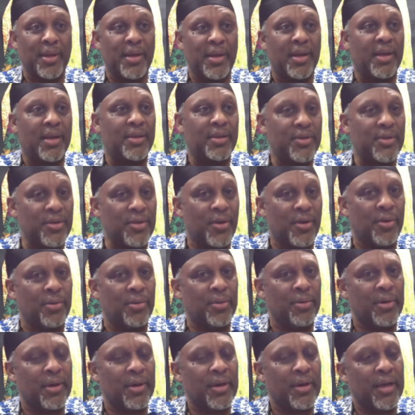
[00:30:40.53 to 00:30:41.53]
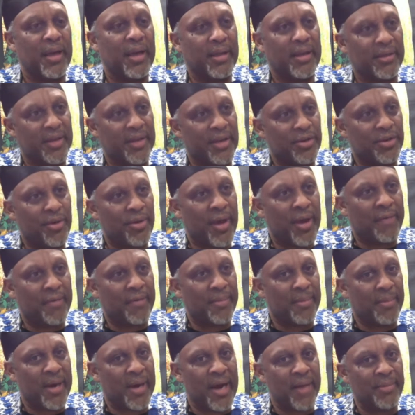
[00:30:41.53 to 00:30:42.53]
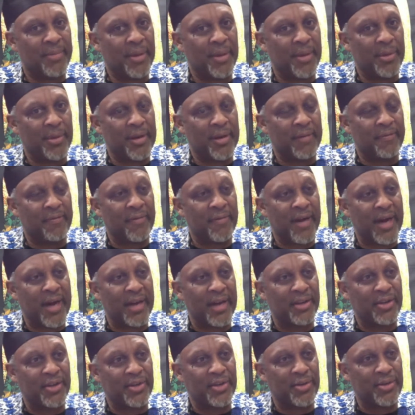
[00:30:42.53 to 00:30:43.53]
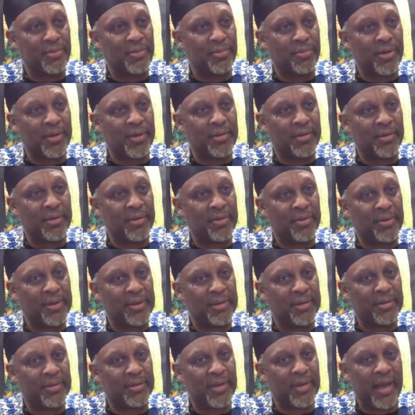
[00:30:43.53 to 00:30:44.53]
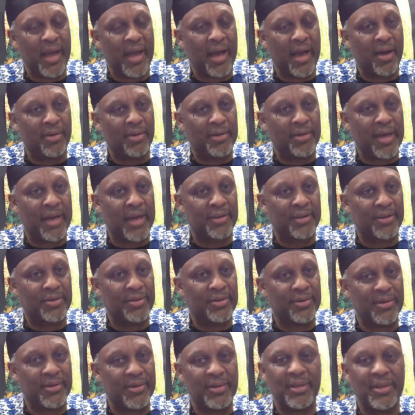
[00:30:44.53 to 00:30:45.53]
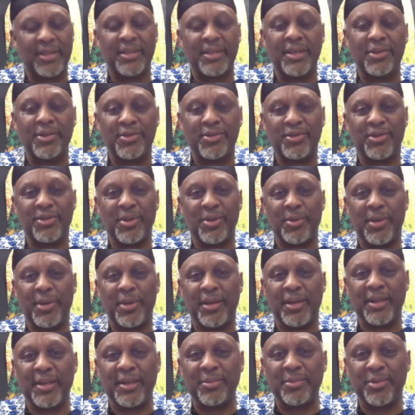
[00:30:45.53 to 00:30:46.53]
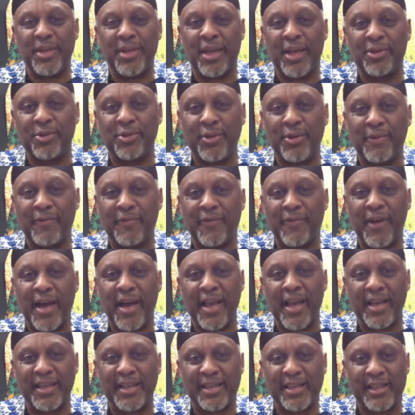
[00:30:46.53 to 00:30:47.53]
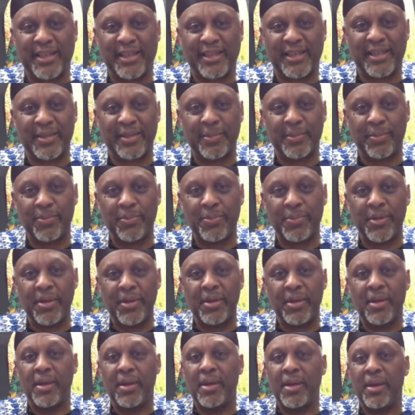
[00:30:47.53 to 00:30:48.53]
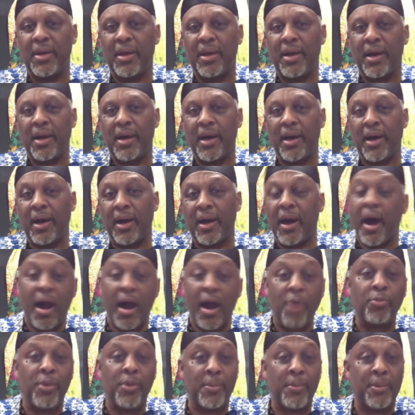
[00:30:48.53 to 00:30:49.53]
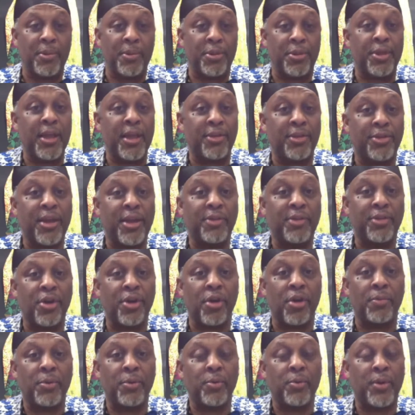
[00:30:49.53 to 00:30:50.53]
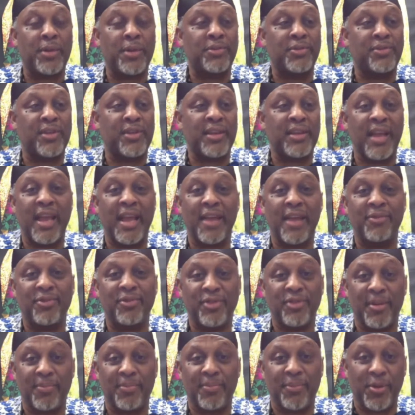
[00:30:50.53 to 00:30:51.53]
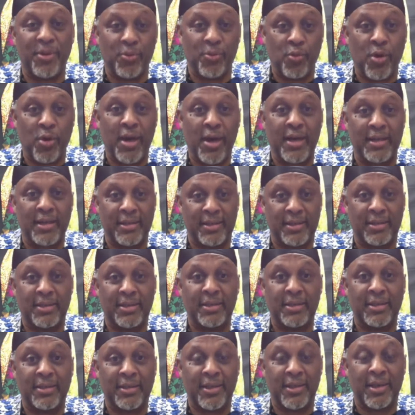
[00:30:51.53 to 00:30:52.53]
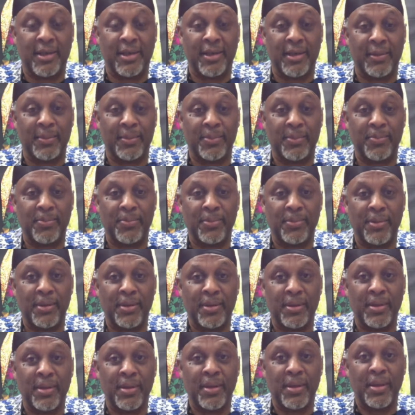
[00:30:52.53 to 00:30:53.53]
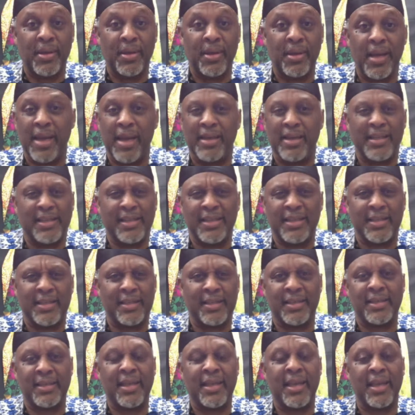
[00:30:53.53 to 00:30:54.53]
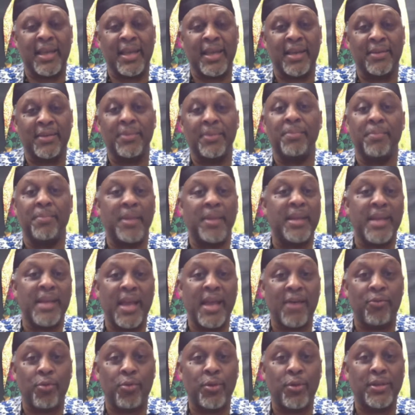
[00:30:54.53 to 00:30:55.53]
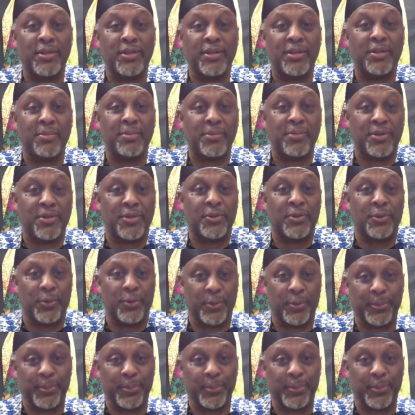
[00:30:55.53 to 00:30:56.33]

You know, didn't you have a mom that would advise you, Brother Quentin, how not to do this? It's interesting when it comes down to advice. Our women think they're the only ones that have something wise to say. And it's insane. Men have wisdom too.